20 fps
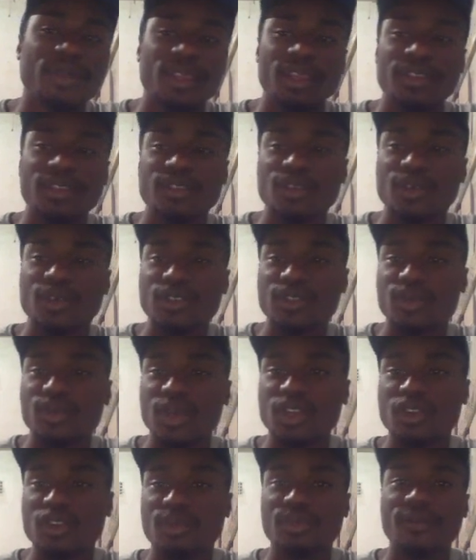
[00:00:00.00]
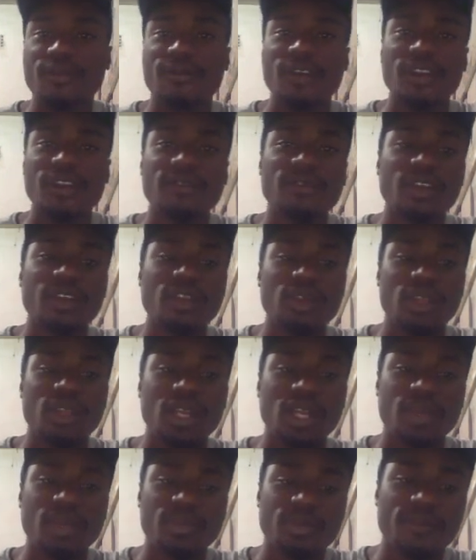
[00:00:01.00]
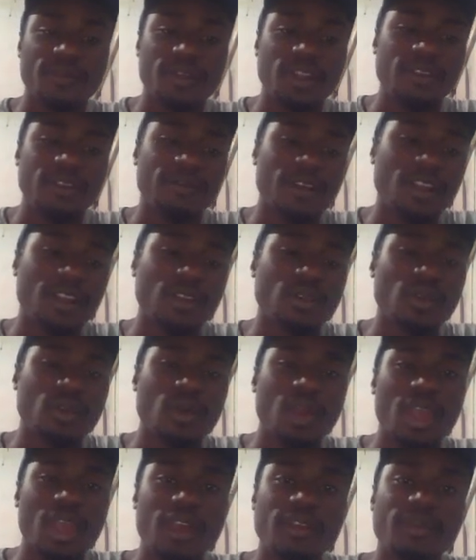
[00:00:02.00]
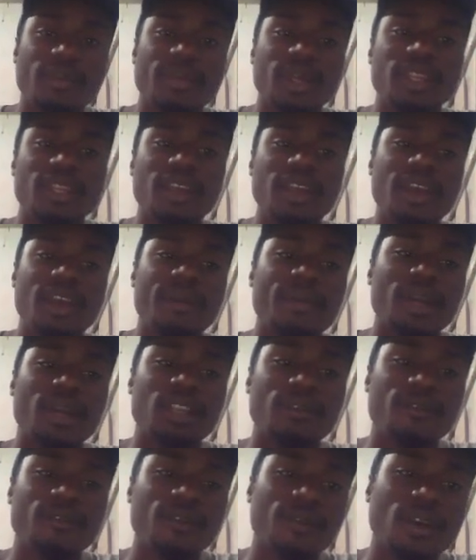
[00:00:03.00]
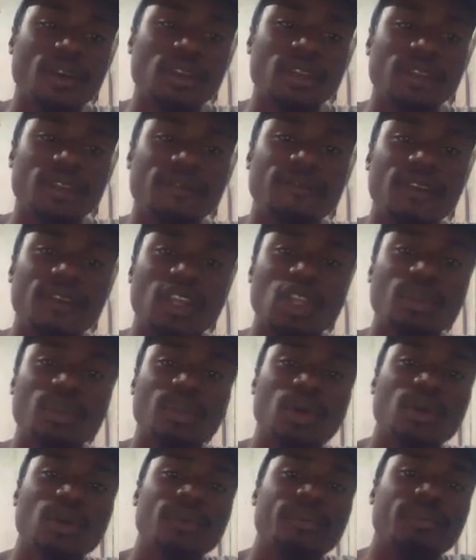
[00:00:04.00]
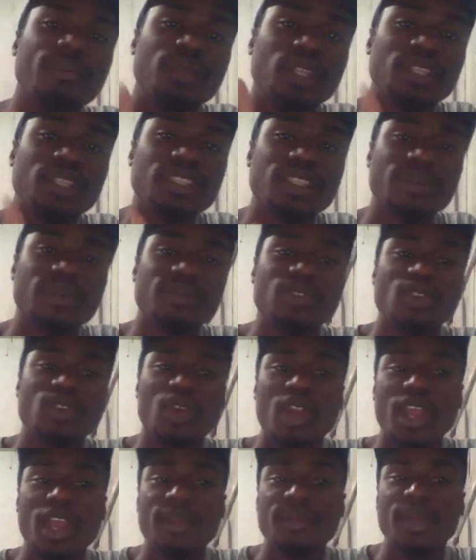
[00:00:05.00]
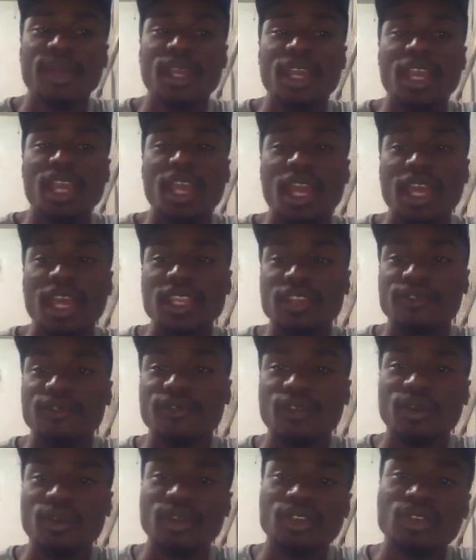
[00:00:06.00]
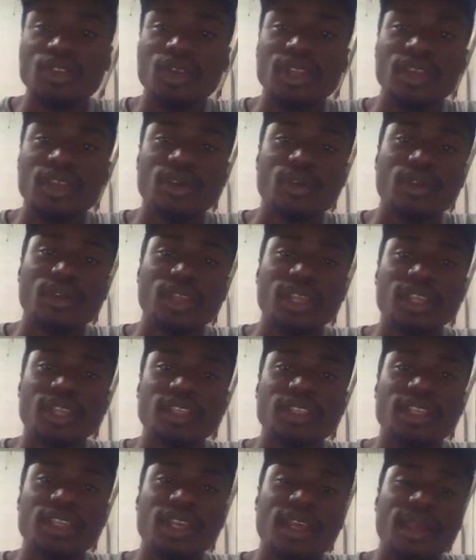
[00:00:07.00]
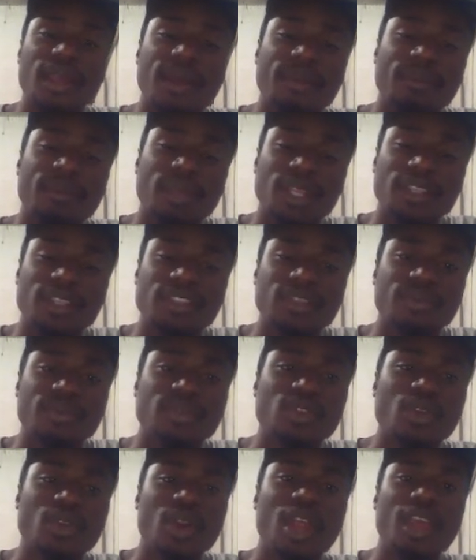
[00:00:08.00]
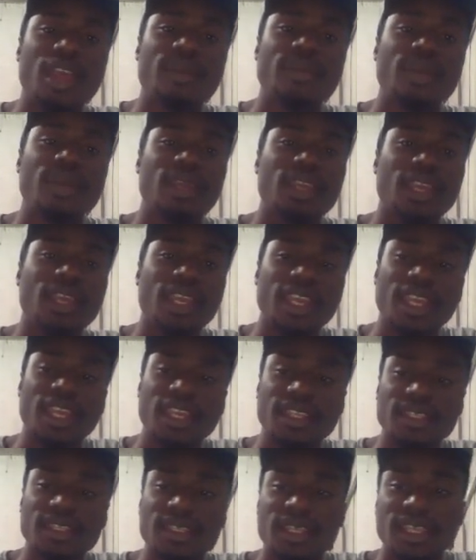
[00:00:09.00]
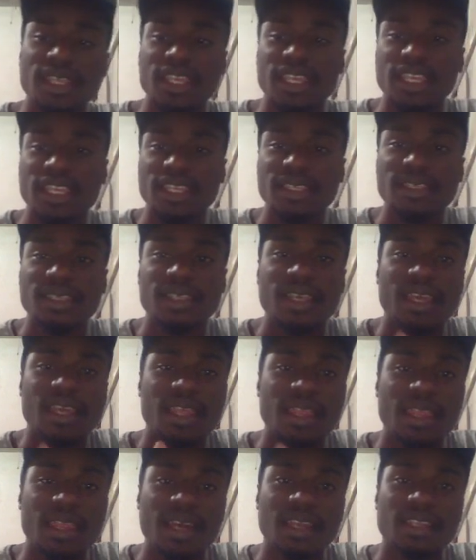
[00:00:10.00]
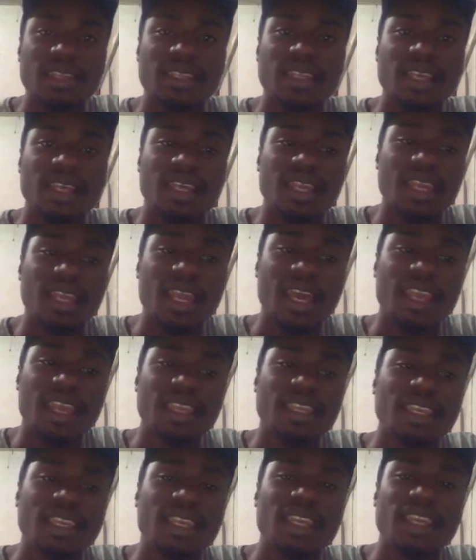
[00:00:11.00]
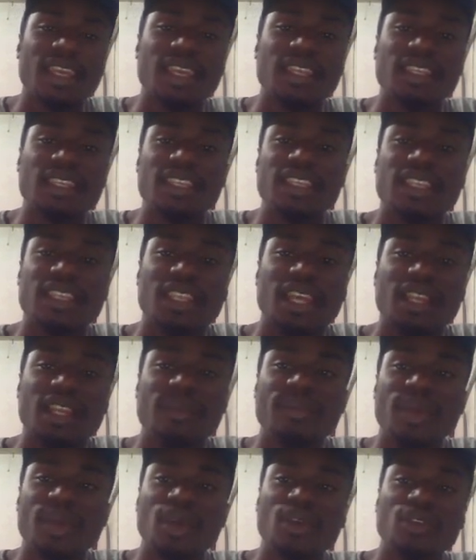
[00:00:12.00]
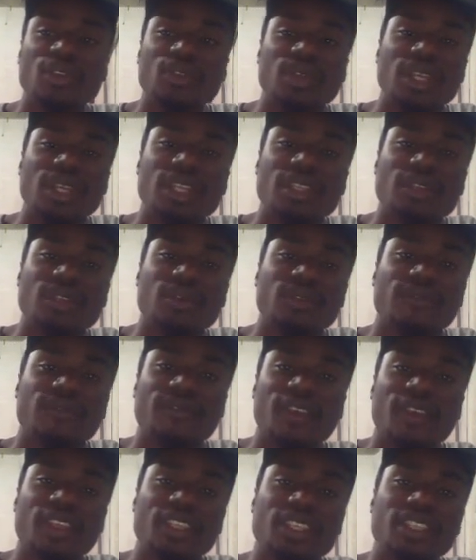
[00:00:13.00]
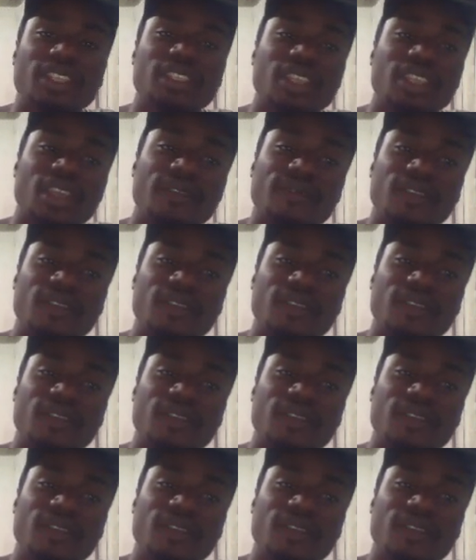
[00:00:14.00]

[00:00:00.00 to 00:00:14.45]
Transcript: it's always trying to provide value and can't provide value to anybody. But if you found it valuable, please subscribe, and if you're enjoying the content, please subscribe and hit that like and hit that bell to get notifications every